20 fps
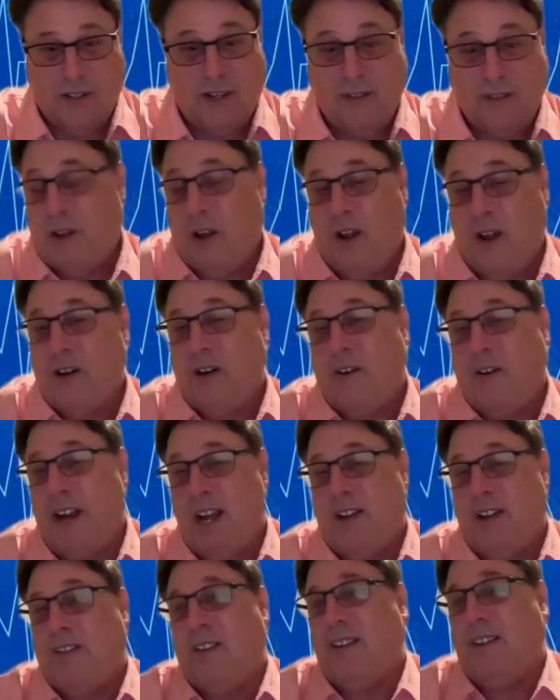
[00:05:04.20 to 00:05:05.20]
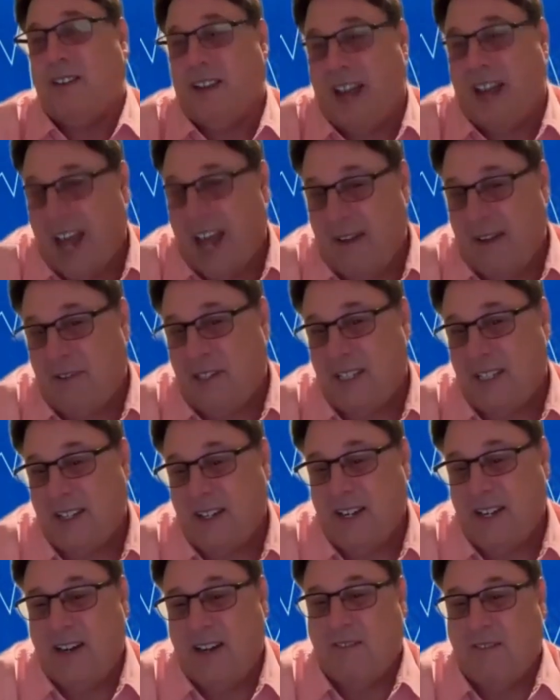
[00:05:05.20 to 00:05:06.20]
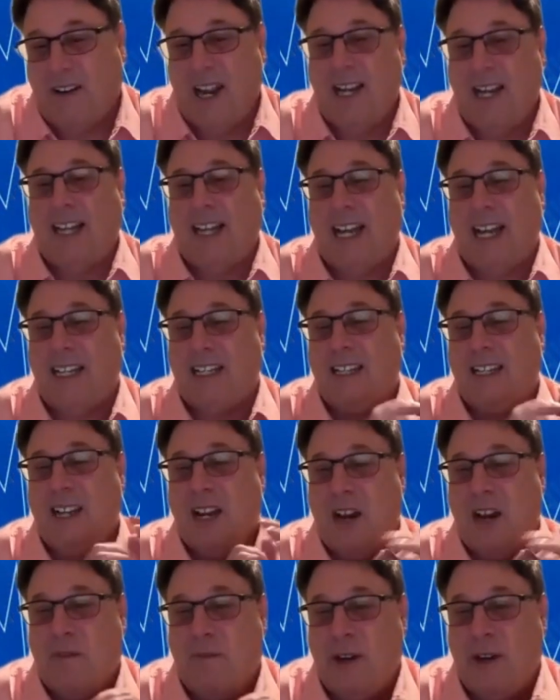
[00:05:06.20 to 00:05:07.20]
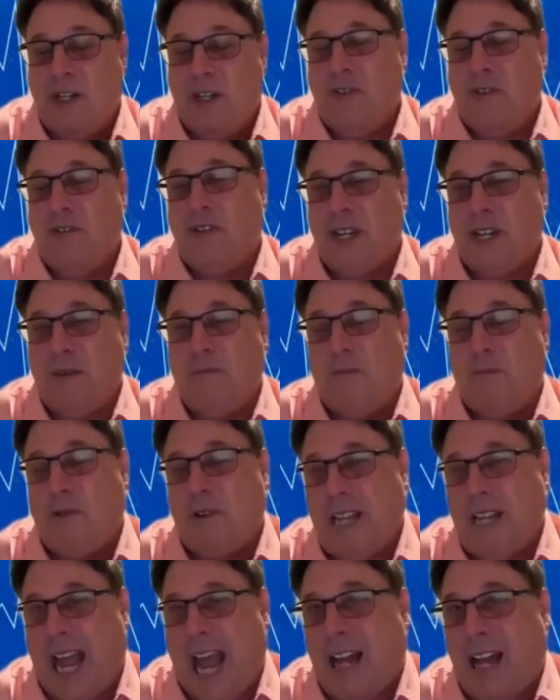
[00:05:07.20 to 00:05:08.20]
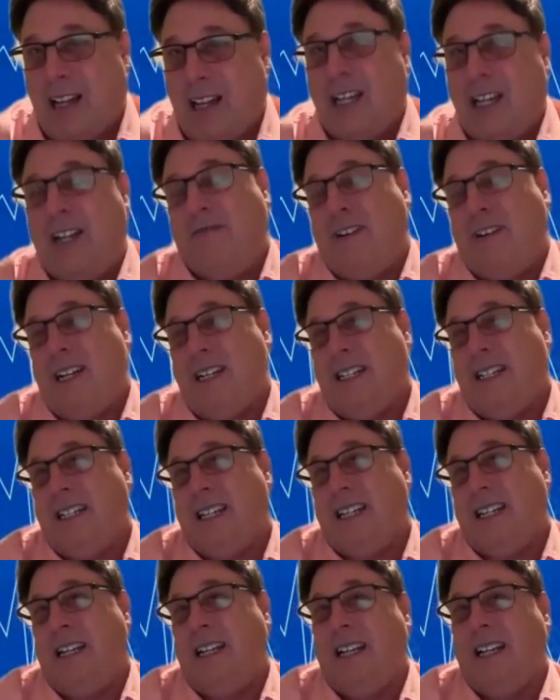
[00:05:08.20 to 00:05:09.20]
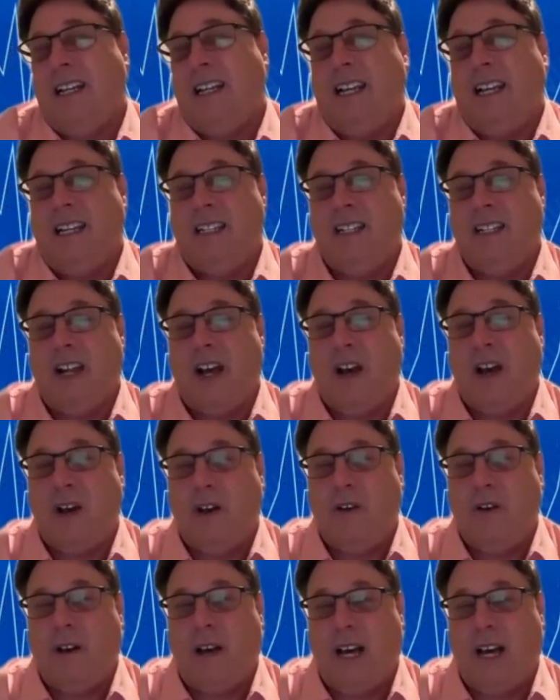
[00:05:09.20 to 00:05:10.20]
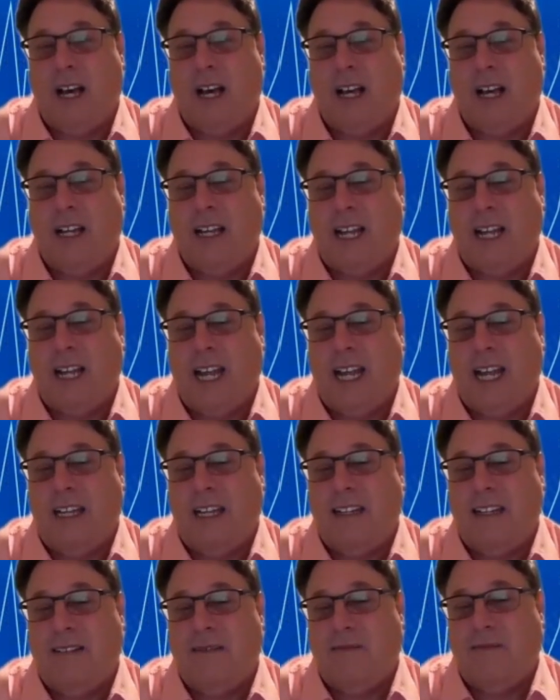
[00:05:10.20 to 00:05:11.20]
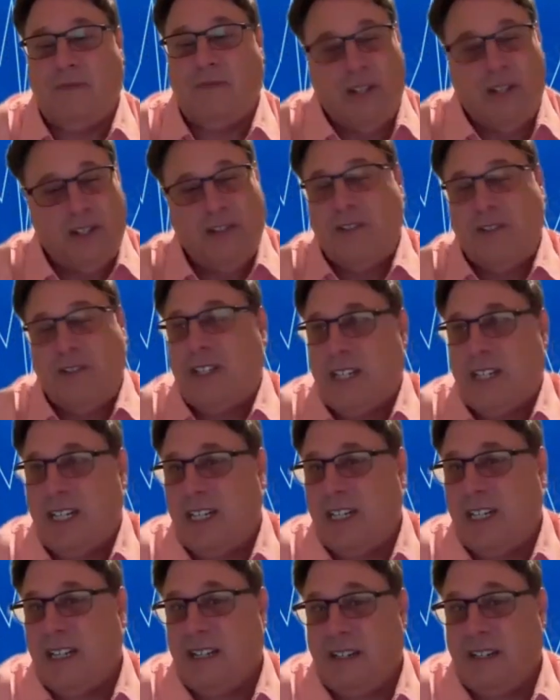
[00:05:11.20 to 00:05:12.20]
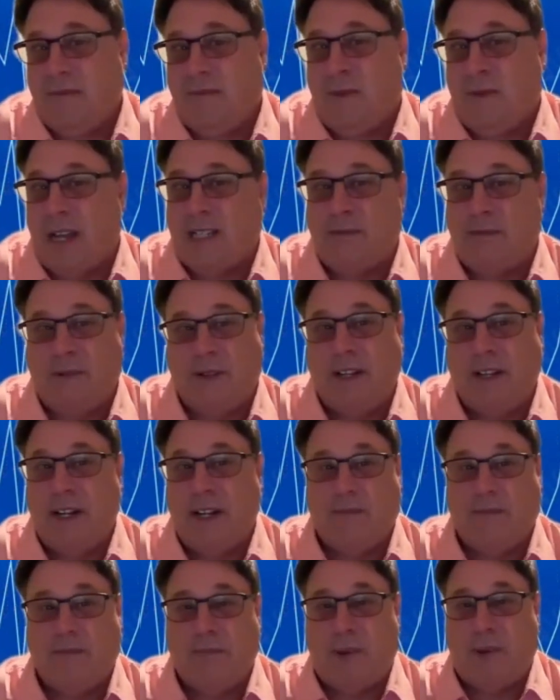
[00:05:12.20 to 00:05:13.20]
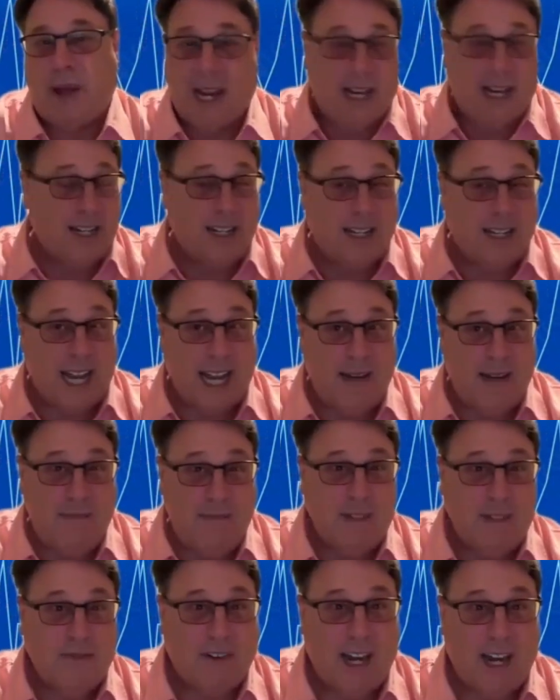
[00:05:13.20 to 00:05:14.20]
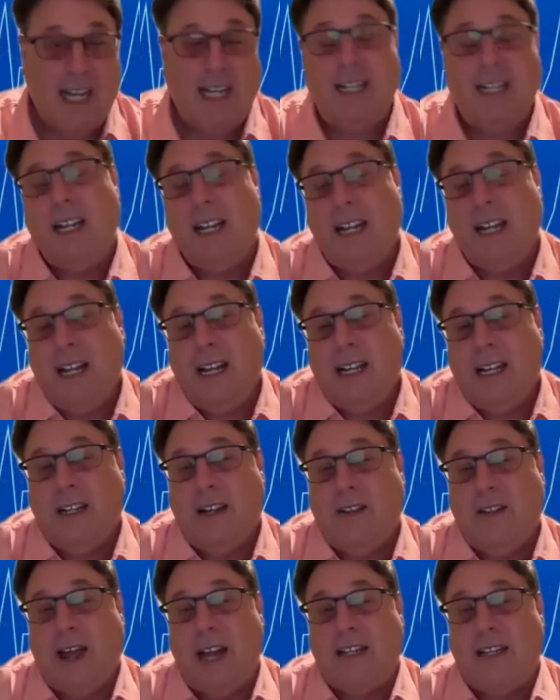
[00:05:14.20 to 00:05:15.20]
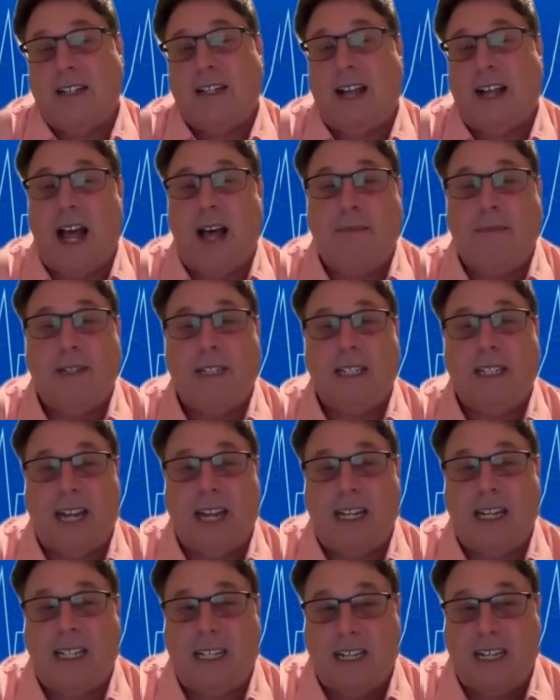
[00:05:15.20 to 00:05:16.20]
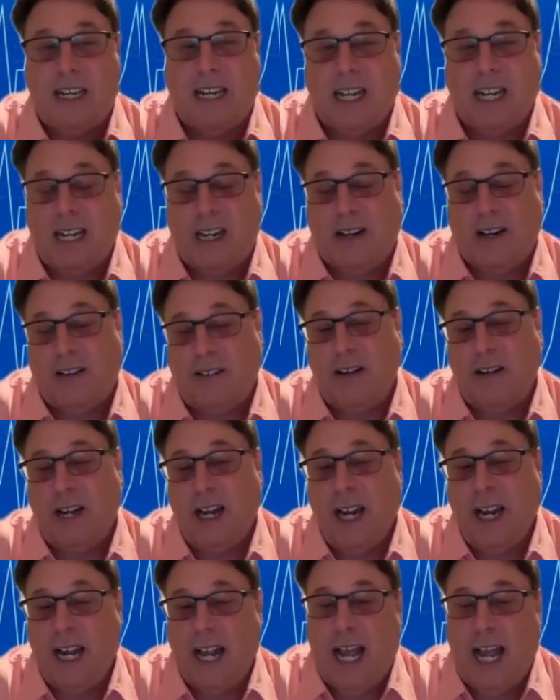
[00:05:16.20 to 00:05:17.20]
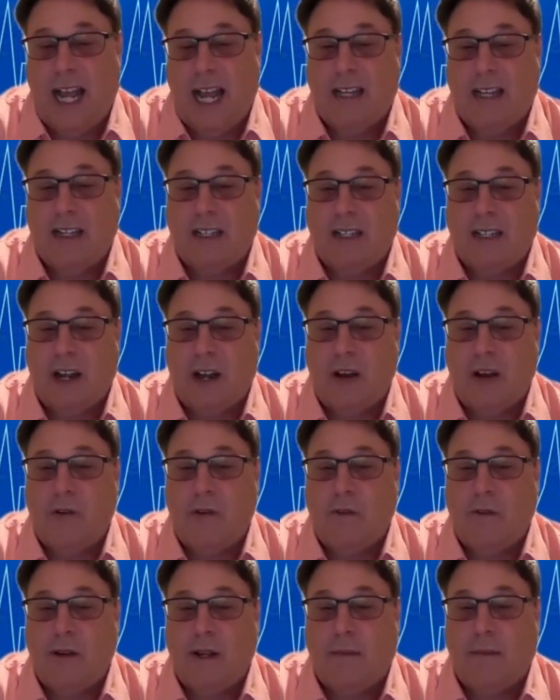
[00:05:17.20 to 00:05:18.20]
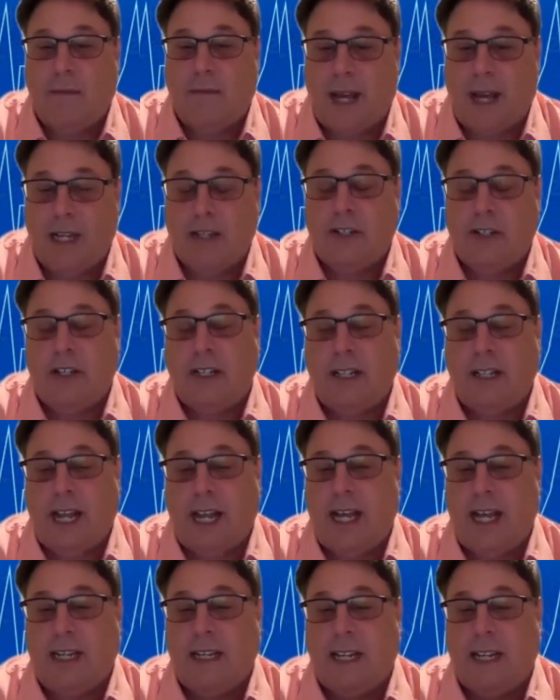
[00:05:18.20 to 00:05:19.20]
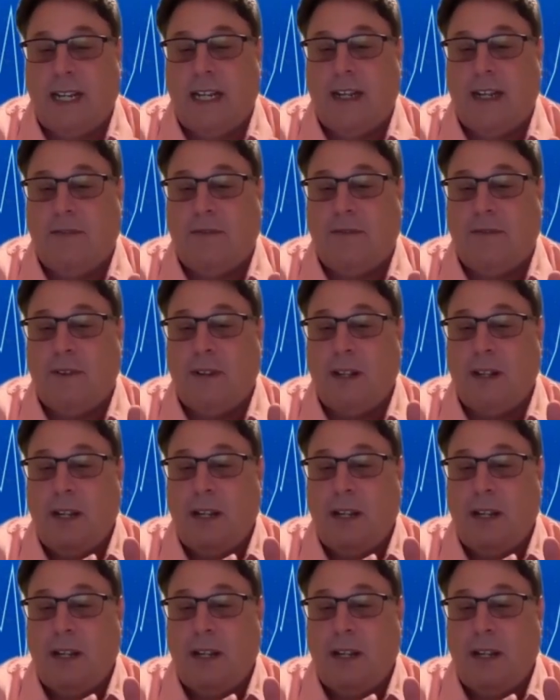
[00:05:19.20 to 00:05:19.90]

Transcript: to live longer, healthier lives, right? That's reducing mortality risk. So, and reducing possibility of paying claims, right? So that's common sense here. And so imagine that if